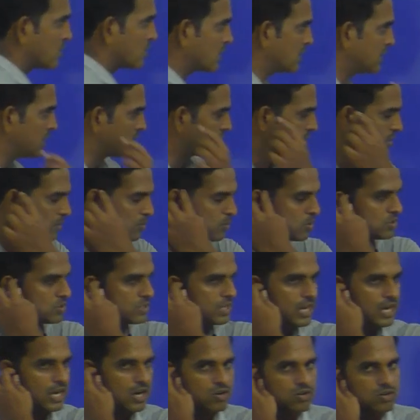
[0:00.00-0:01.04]
Okay, suppose
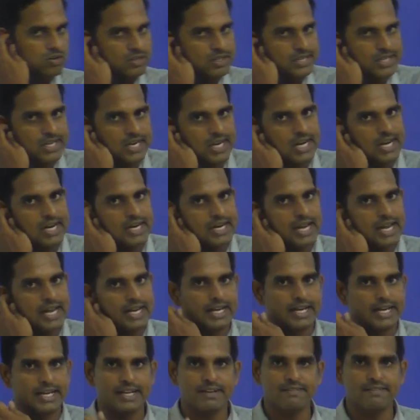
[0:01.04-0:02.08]
I have declared
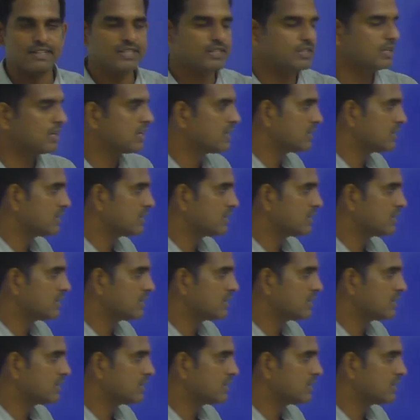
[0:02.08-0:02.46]
an array with